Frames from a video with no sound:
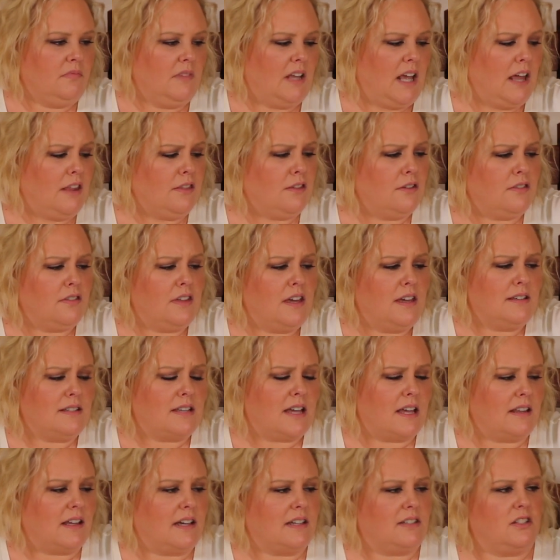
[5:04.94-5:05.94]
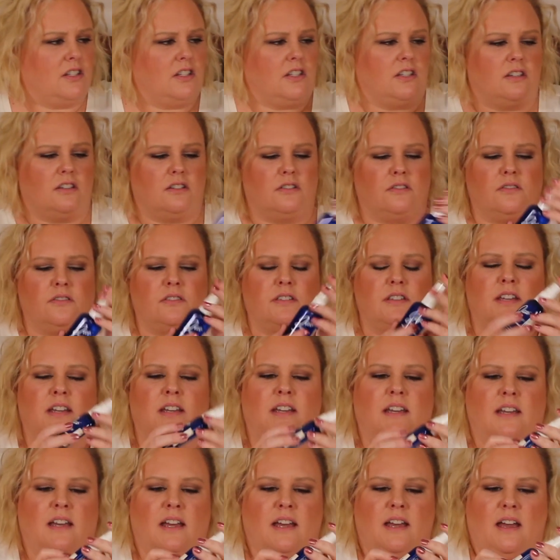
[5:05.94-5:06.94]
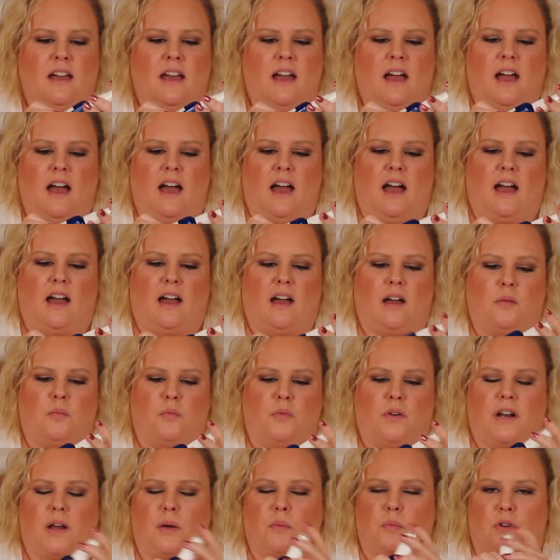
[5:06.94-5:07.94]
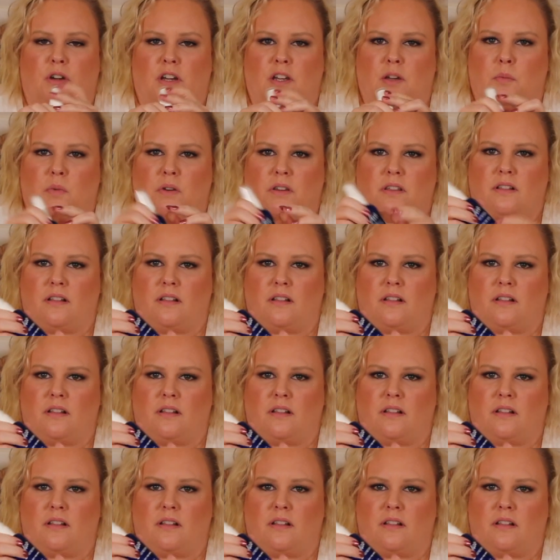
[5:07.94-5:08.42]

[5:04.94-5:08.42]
Other things I like to use, when I'm working with